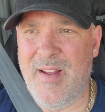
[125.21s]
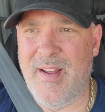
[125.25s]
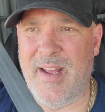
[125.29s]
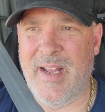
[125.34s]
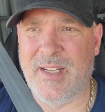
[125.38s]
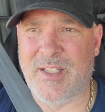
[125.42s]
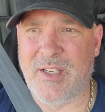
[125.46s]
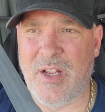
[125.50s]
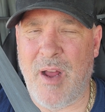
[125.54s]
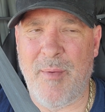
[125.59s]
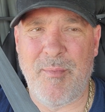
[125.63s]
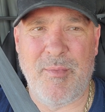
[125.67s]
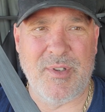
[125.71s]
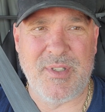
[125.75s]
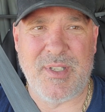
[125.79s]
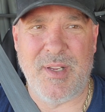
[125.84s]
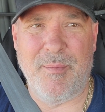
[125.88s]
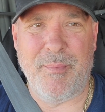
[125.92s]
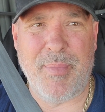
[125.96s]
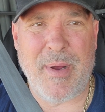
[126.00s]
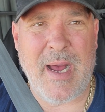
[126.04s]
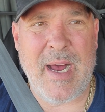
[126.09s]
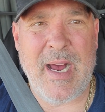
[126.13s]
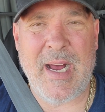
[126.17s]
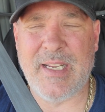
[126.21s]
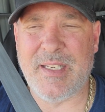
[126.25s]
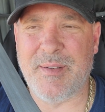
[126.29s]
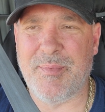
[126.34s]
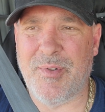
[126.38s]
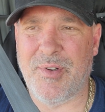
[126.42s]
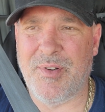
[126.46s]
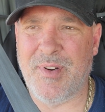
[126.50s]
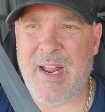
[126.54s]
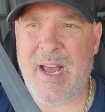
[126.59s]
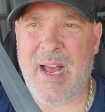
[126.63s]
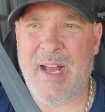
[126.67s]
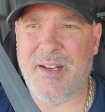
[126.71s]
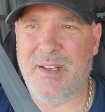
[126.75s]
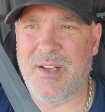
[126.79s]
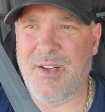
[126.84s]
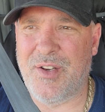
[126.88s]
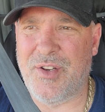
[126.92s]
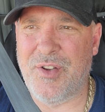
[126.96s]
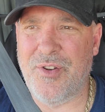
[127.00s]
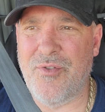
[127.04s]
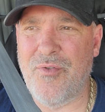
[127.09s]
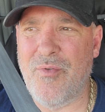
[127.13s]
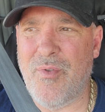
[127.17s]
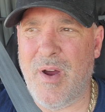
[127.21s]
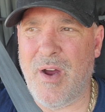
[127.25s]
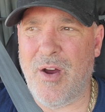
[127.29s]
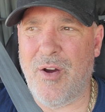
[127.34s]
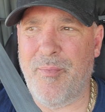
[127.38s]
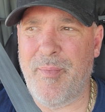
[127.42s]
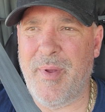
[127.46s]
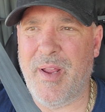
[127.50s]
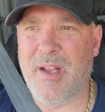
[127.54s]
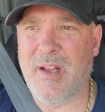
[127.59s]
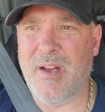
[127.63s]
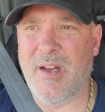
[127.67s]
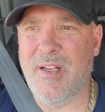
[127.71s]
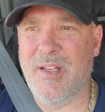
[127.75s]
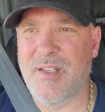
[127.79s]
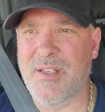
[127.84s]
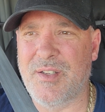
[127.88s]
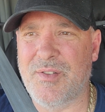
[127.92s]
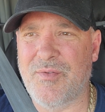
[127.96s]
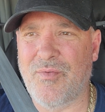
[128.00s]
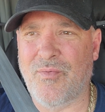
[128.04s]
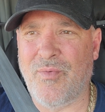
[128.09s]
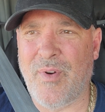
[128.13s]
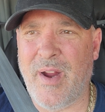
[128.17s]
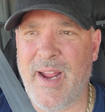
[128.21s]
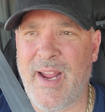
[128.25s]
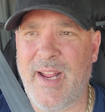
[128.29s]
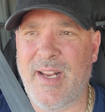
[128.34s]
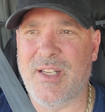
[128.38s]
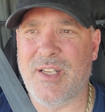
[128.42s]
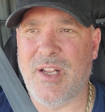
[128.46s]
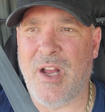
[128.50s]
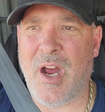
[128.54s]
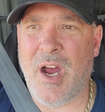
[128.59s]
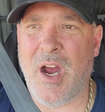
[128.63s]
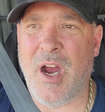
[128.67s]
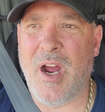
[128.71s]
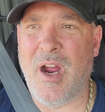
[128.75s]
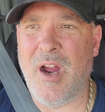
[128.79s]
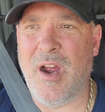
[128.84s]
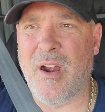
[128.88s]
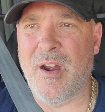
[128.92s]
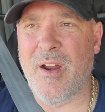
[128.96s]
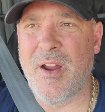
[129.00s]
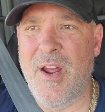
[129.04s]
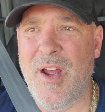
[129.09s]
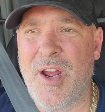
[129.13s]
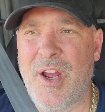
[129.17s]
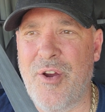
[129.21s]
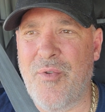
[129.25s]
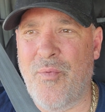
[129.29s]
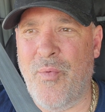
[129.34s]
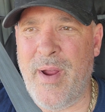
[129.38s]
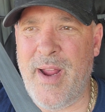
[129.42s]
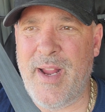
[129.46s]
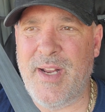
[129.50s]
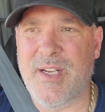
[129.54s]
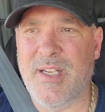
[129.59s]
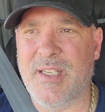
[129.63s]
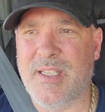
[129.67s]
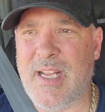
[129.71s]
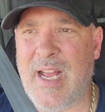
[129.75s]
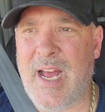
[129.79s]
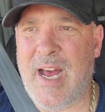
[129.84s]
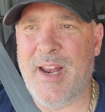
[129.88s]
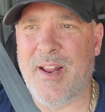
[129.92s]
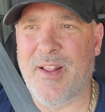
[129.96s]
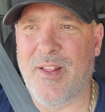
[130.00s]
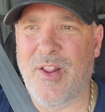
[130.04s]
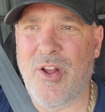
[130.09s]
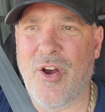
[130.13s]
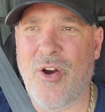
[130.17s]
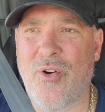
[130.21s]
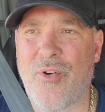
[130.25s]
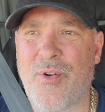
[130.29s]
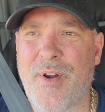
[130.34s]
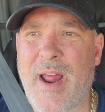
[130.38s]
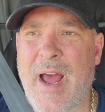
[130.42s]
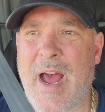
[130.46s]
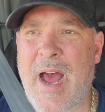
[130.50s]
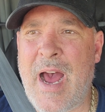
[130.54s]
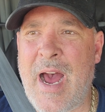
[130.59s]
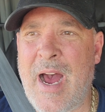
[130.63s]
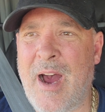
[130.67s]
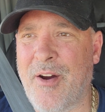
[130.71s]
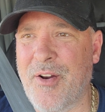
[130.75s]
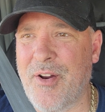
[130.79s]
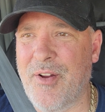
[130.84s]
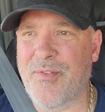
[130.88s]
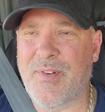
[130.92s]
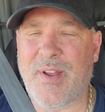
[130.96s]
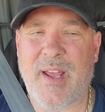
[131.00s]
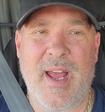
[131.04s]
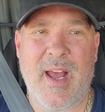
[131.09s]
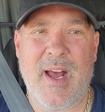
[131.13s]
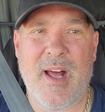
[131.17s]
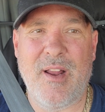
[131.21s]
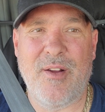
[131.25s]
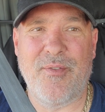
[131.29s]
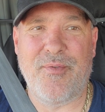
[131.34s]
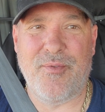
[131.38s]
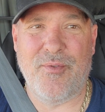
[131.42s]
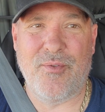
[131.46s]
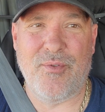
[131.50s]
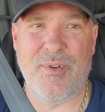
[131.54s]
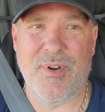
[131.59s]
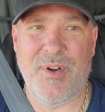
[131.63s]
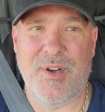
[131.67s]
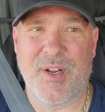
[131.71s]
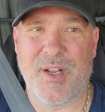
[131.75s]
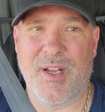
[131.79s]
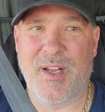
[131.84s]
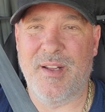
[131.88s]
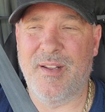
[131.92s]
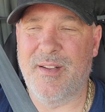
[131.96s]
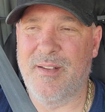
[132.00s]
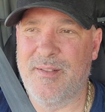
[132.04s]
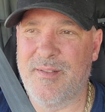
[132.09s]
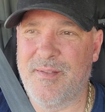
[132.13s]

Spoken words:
it's almost impossible not to do well, because rates are, we just got a load out of California